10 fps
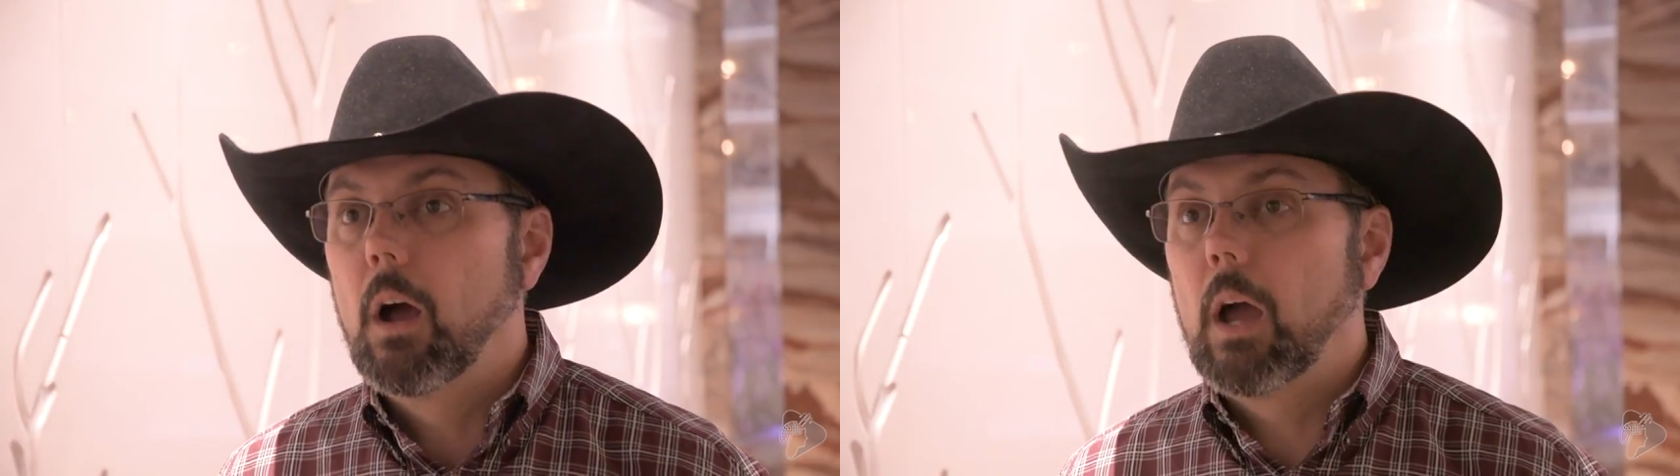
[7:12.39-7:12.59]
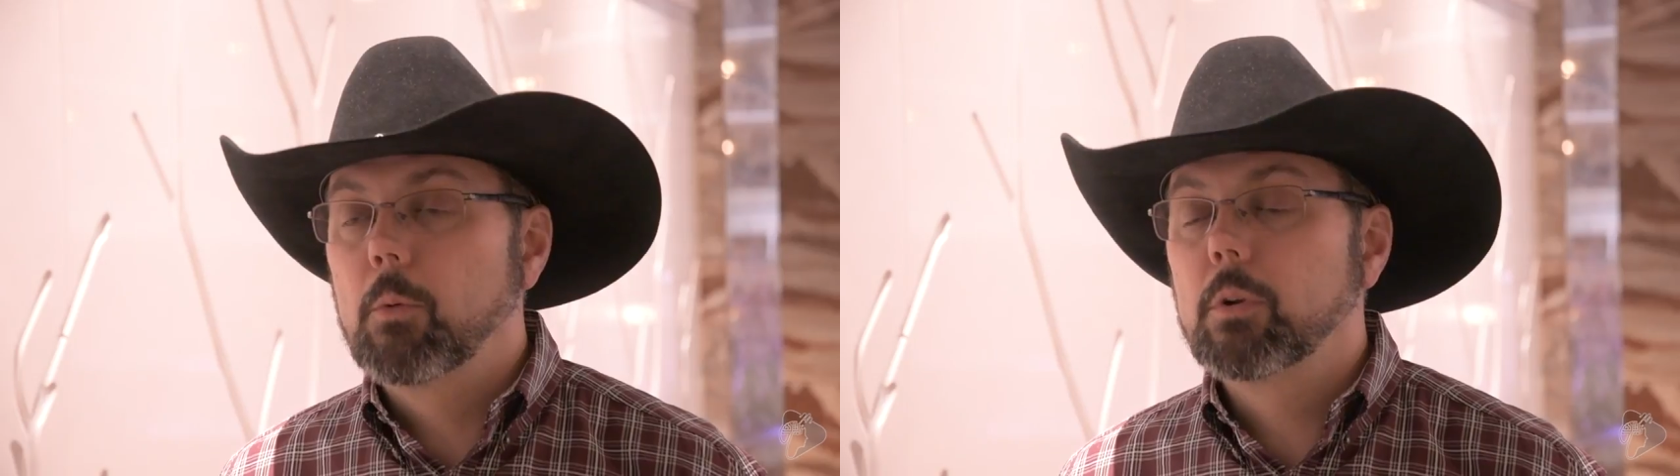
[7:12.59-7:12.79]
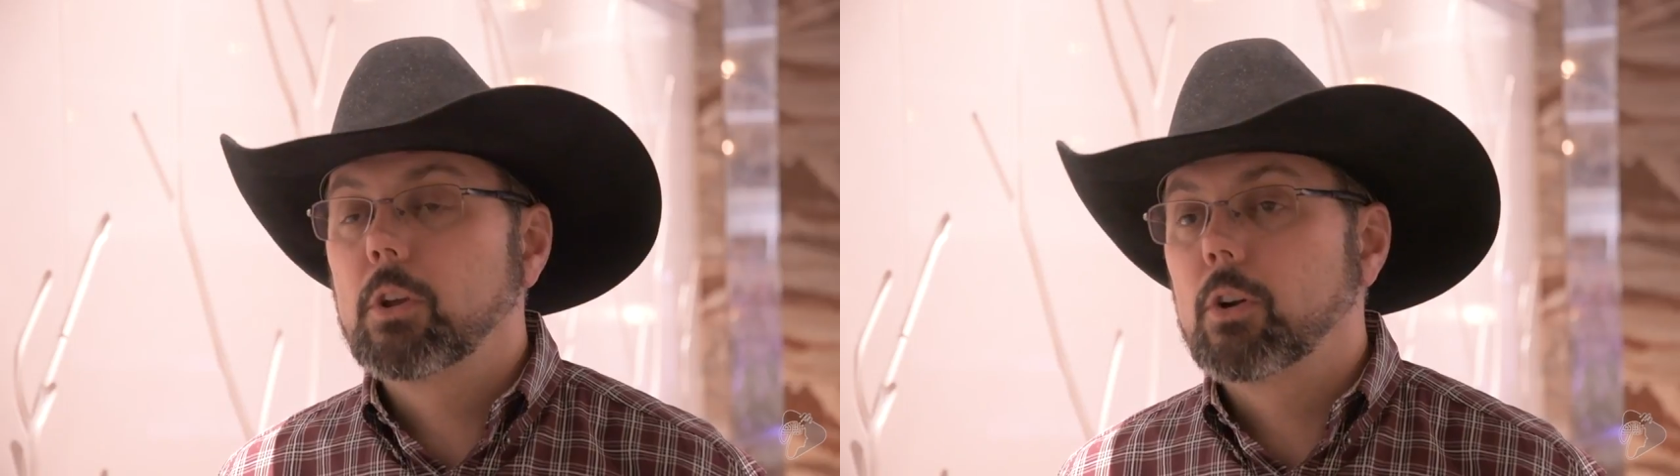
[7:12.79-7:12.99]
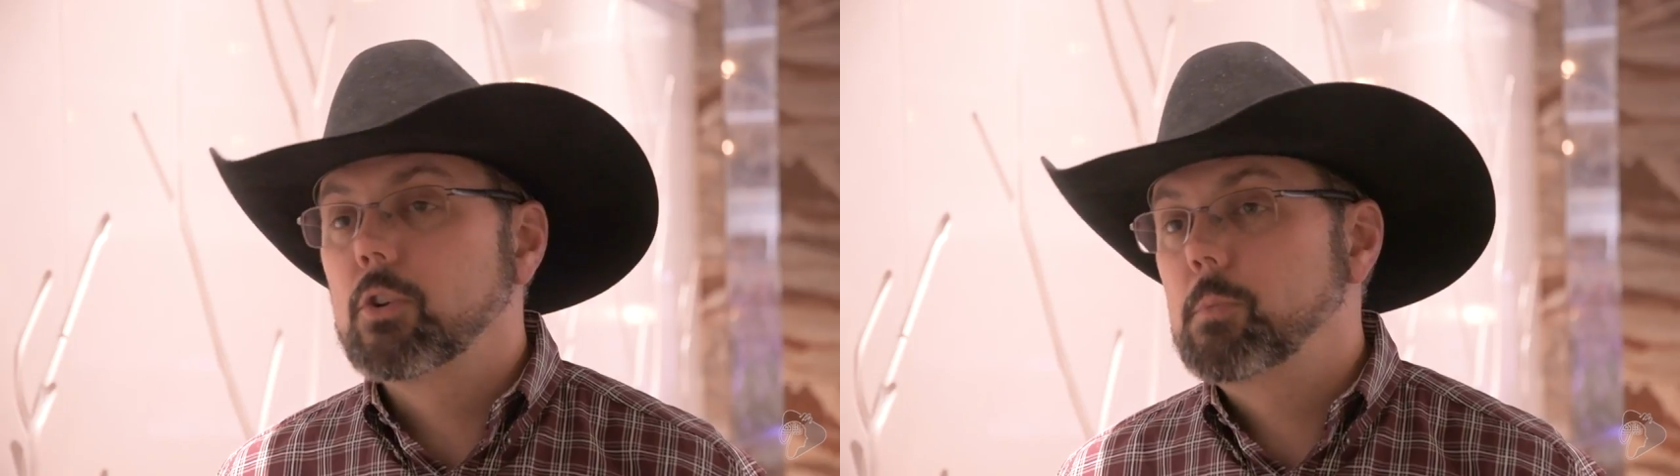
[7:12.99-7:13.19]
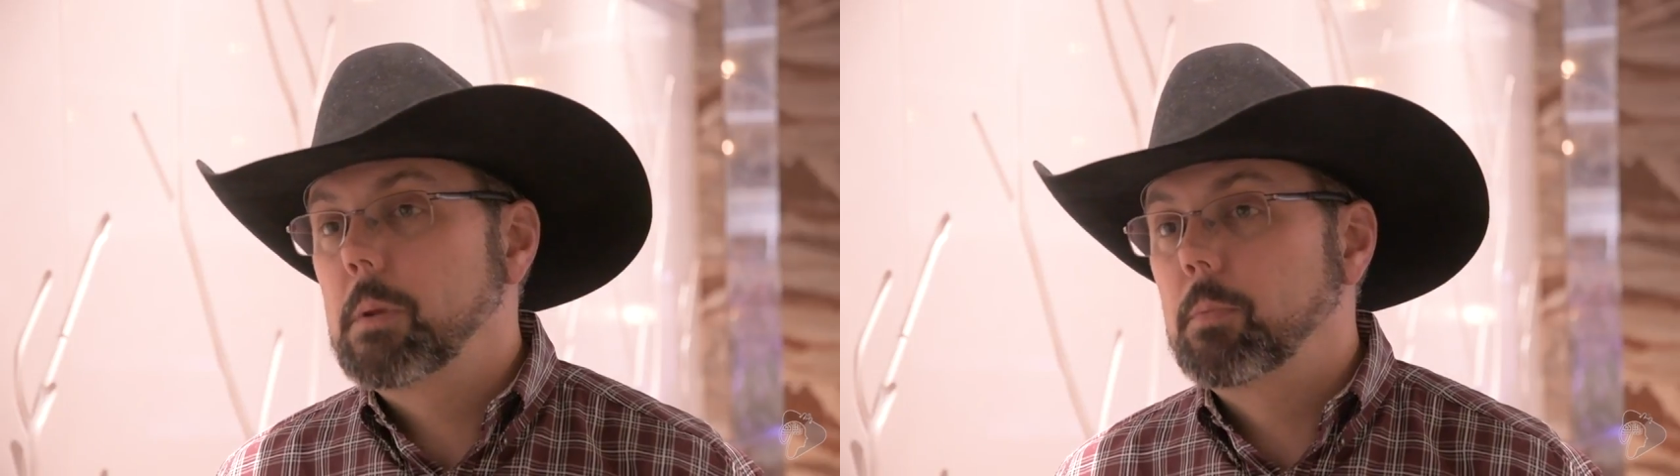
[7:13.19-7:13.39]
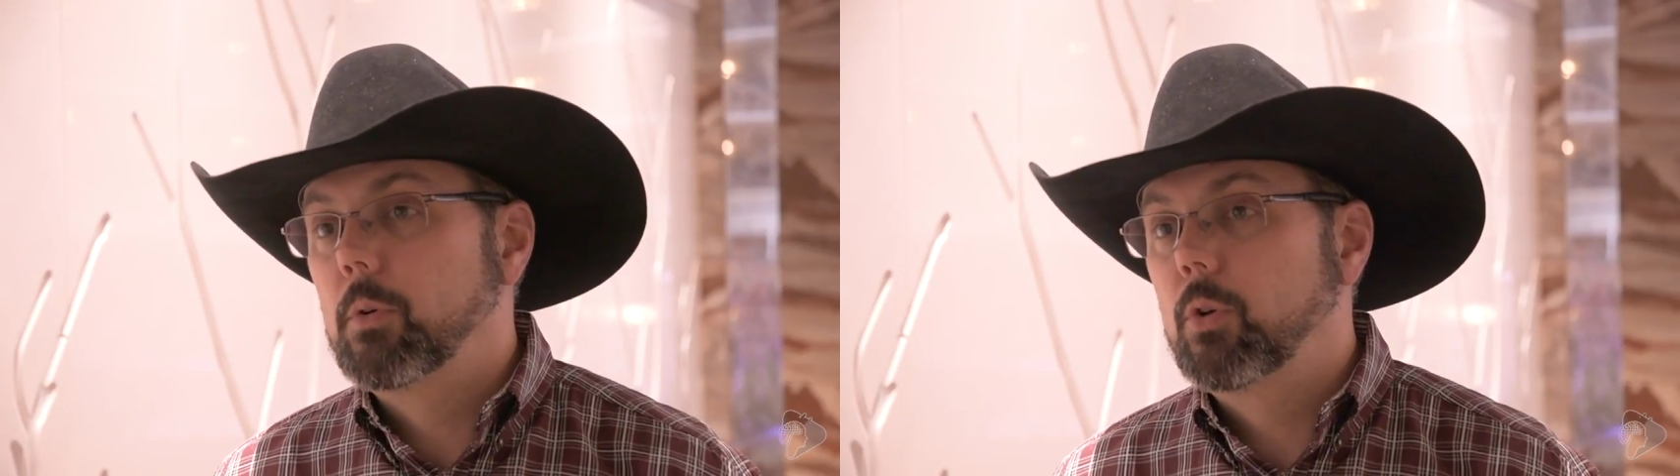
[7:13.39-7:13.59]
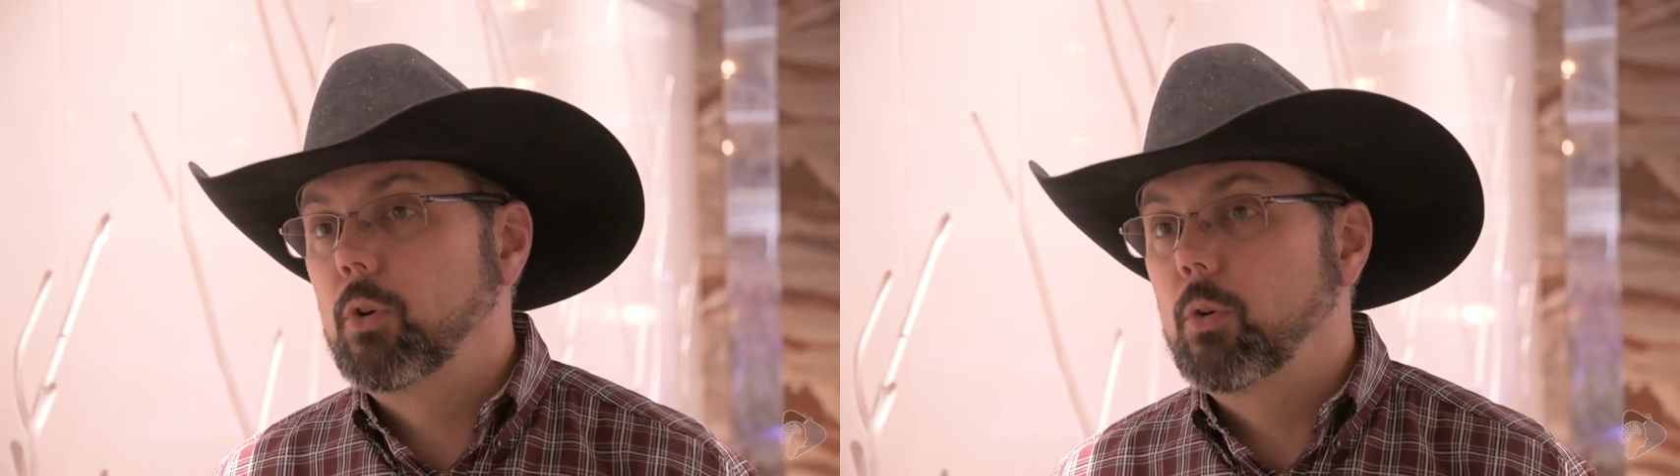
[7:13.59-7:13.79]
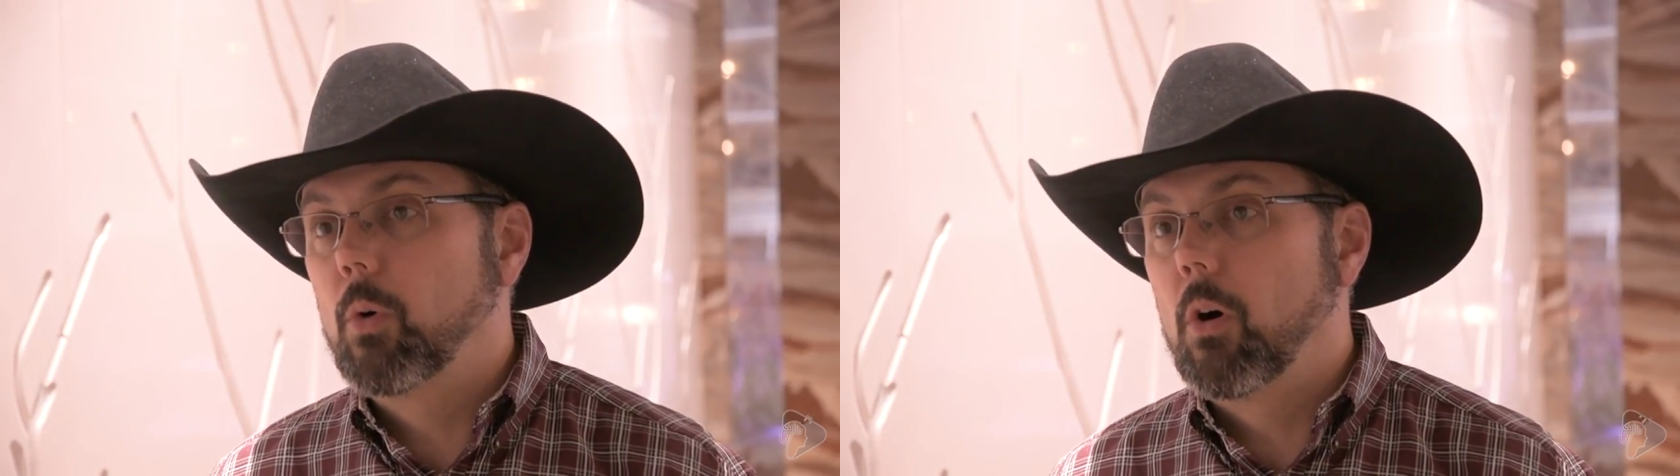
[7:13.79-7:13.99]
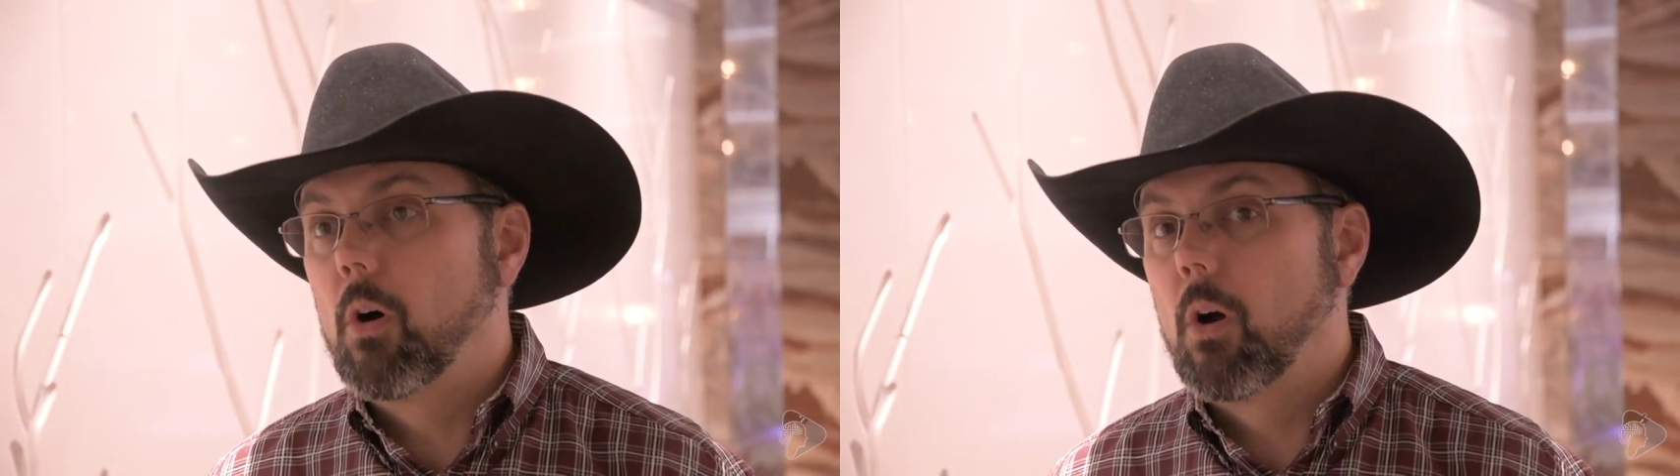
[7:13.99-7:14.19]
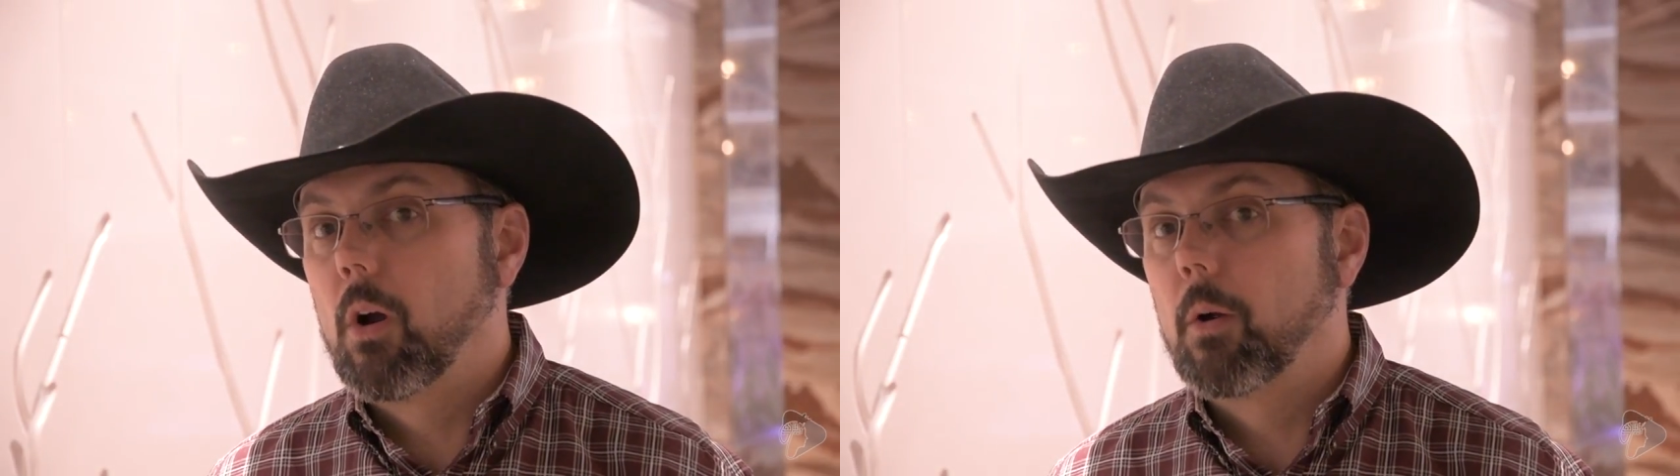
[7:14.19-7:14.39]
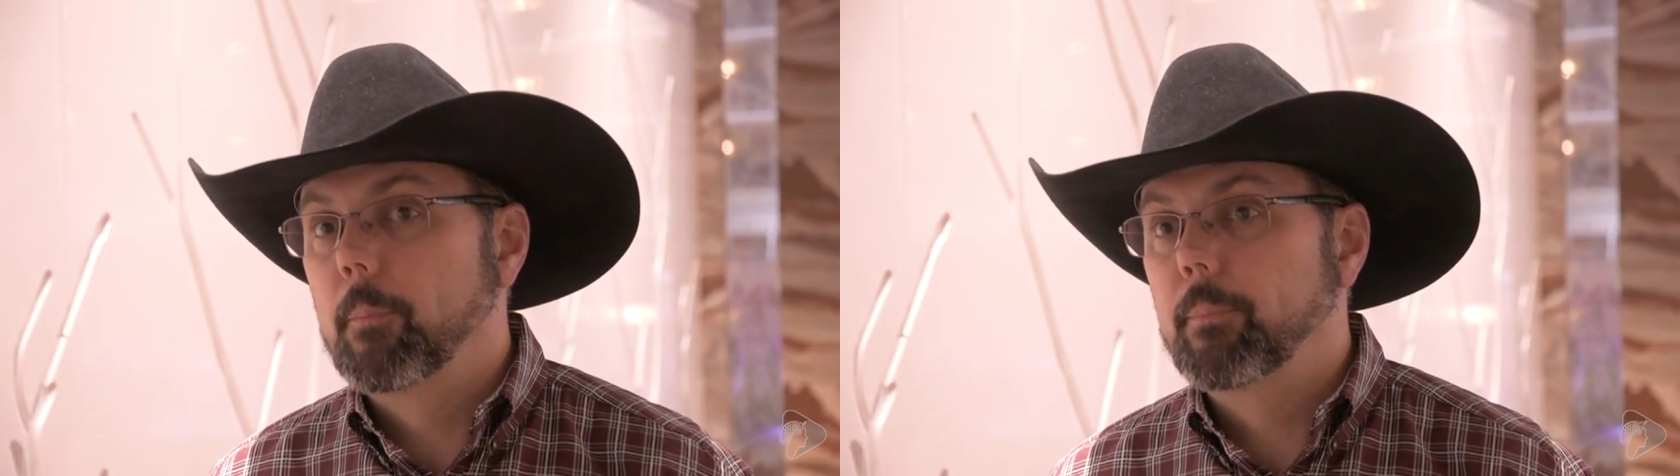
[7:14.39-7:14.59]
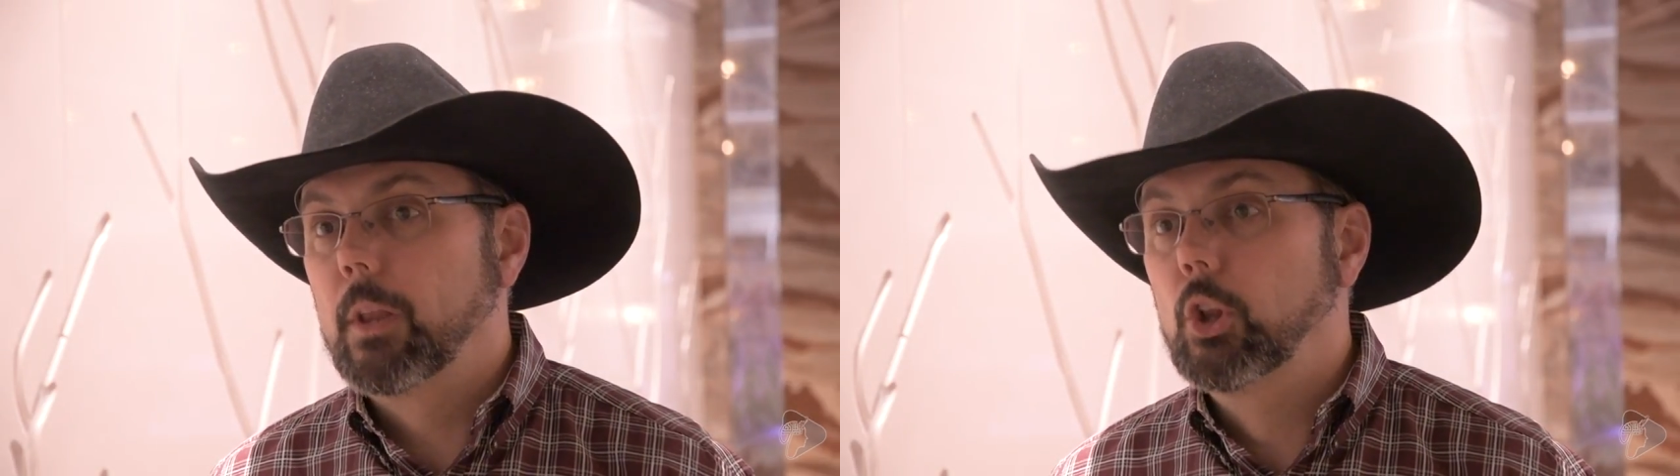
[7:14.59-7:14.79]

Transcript: I would encourage people who are